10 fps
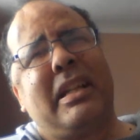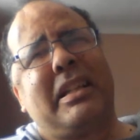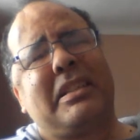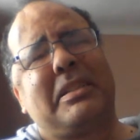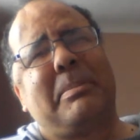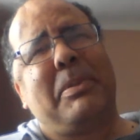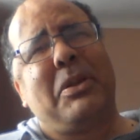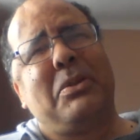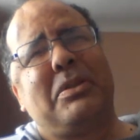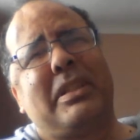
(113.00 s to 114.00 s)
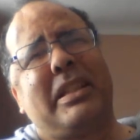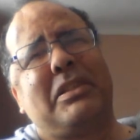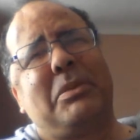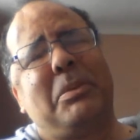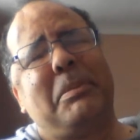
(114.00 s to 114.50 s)
and I suppose
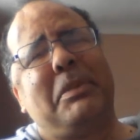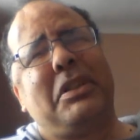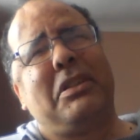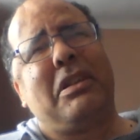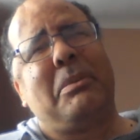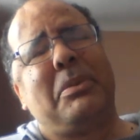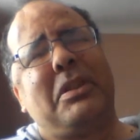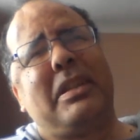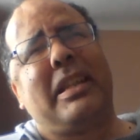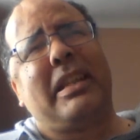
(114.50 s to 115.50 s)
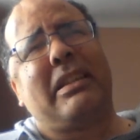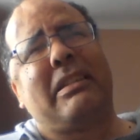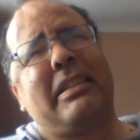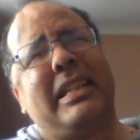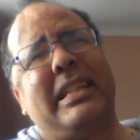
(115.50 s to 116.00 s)
as a woman, I would think,
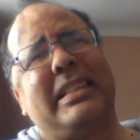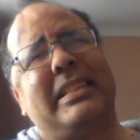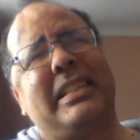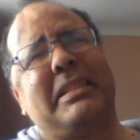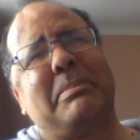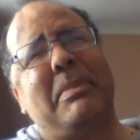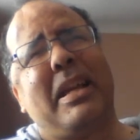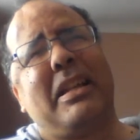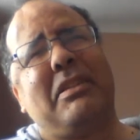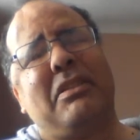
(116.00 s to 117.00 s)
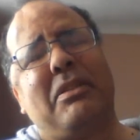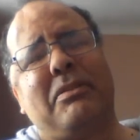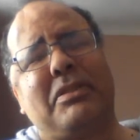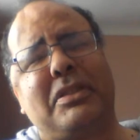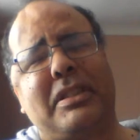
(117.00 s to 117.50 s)
is this man
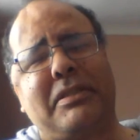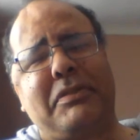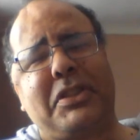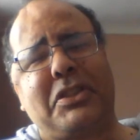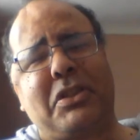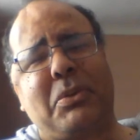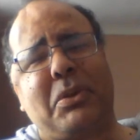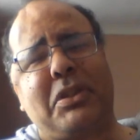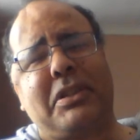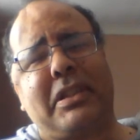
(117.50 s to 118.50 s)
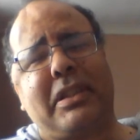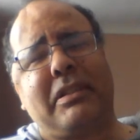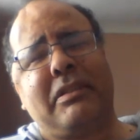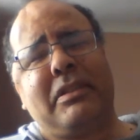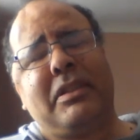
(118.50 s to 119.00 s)
of sufficient quality
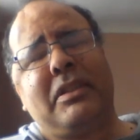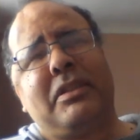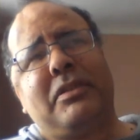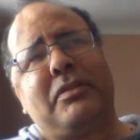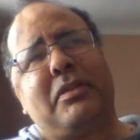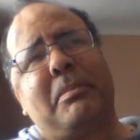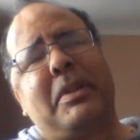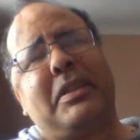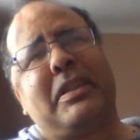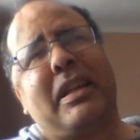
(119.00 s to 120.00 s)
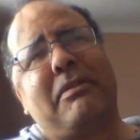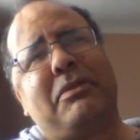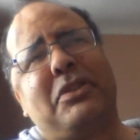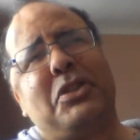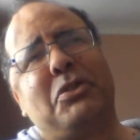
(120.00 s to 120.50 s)
for me to have
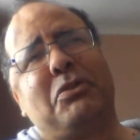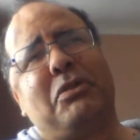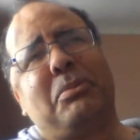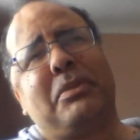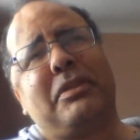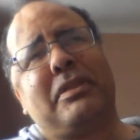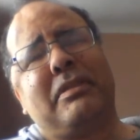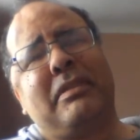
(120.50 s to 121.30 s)
children with?